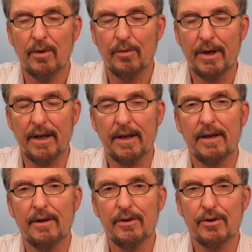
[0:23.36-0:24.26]
We
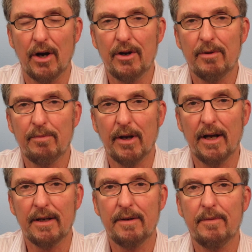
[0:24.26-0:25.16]
draw your
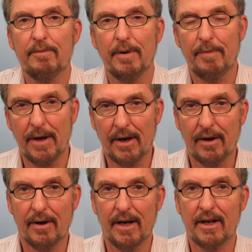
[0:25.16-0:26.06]
blood,
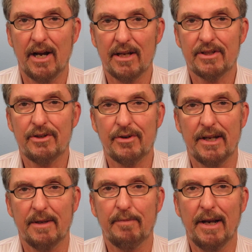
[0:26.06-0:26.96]
prepare and
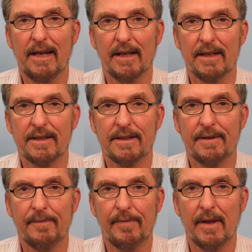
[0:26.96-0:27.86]
concentrate the platelets,
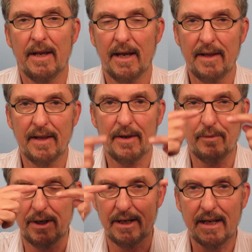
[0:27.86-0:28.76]
and then
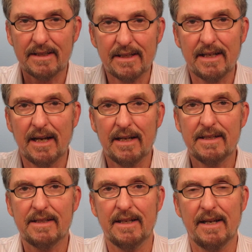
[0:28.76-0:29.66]
we
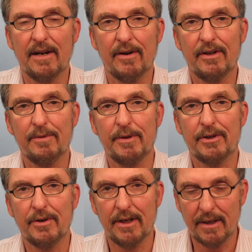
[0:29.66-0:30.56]
anesthetize the area to be
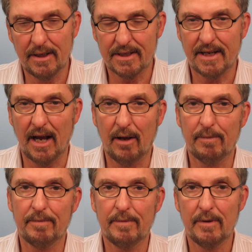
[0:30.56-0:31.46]
treated, the
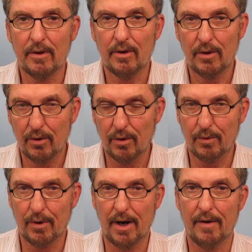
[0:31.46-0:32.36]
scalp or
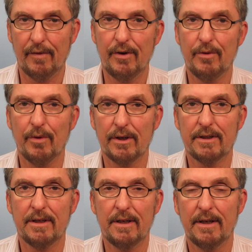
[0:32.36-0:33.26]
wherever you
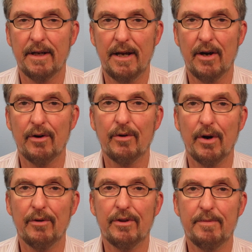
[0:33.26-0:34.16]
want hair
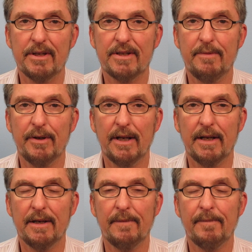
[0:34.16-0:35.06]
growth to be stimulated.